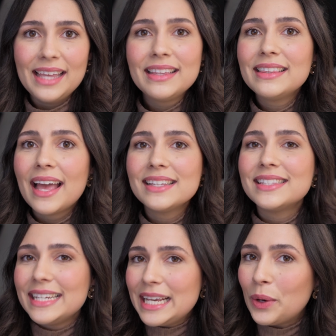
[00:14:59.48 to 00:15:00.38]
And the
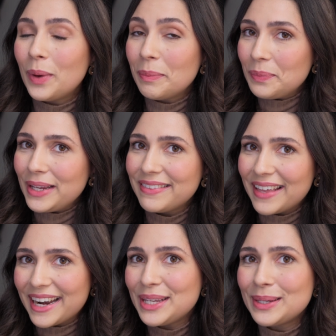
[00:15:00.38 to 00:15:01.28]
last equipment
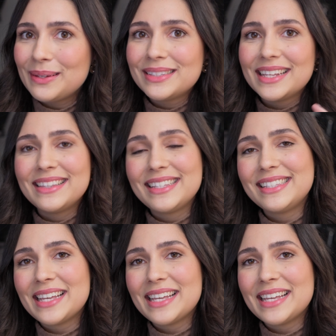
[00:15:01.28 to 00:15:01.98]
that I use in this